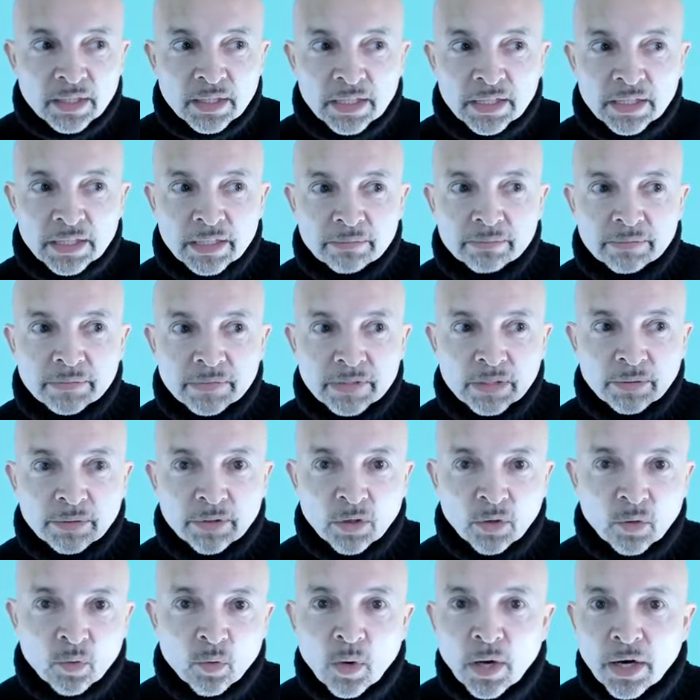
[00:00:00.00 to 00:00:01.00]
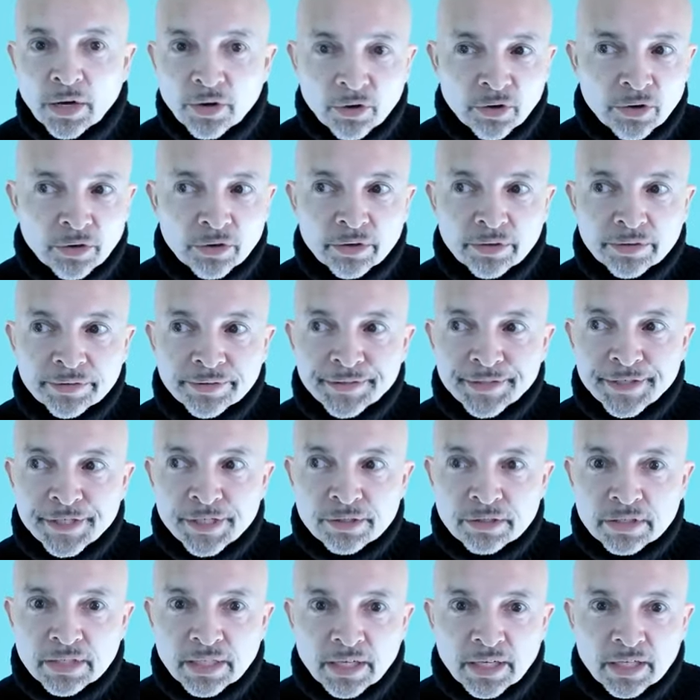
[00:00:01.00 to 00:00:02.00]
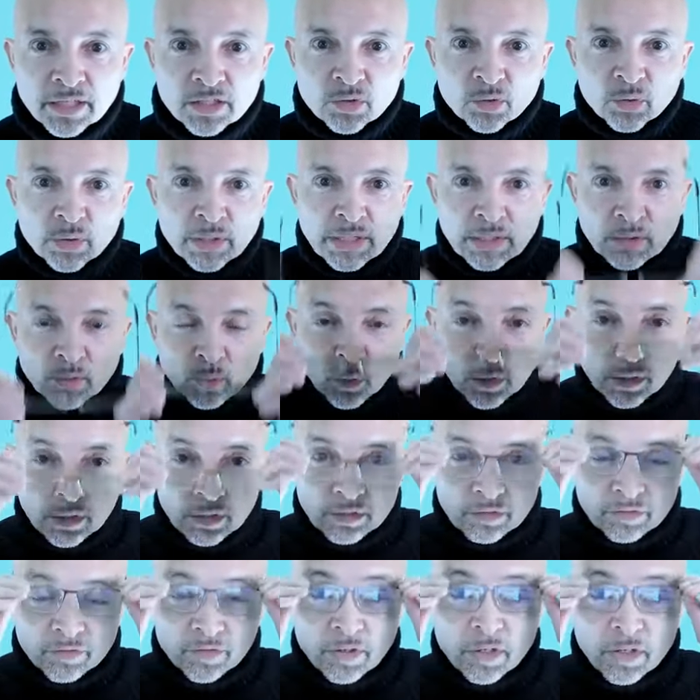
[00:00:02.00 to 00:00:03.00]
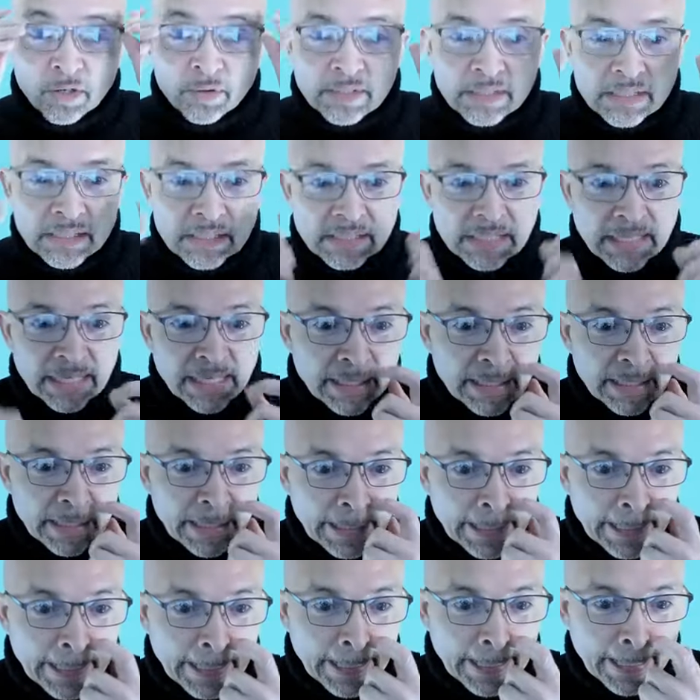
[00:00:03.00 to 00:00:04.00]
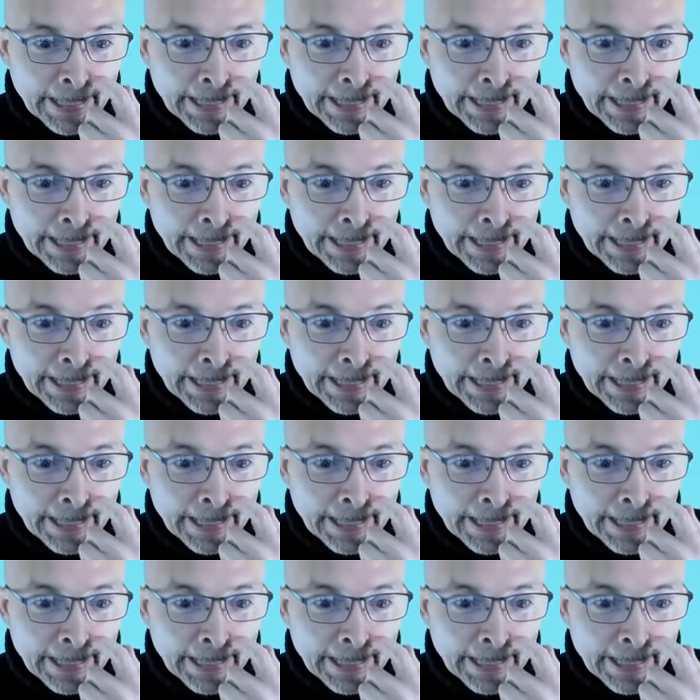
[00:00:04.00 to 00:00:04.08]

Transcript: Um, so we've got one on Tuesday next week, one on the following Saturday.